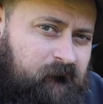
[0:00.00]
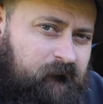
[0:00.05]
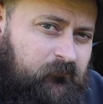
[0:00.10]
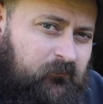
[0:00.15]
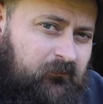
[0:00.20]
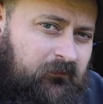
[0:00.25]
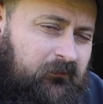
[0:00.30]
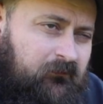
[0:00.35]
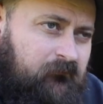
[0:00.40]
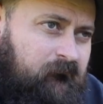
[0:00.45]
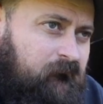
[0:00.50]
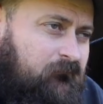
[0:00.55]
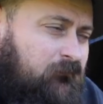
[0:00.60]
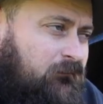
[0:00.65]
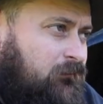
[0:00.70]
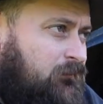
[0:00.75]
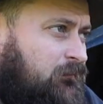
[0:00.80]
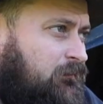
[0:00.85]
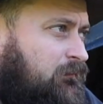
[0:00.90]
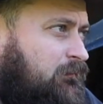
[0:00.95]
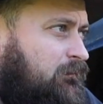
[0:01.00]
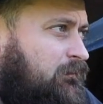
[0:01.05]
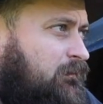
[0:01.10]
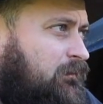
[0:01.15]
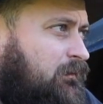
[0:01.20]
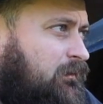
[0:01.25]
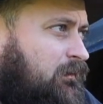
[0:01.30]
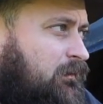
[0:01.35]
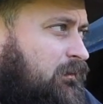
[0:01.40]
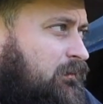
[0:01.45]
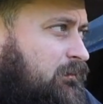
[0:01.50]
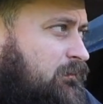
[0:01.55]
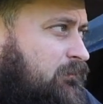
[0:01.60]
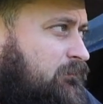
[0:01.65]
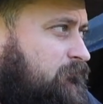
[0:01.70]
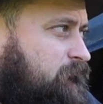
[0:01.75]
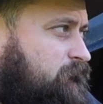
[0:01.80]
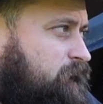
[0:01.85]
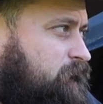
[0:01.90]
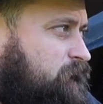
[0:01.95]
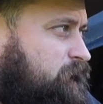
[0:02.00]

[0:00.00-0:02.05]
spring. I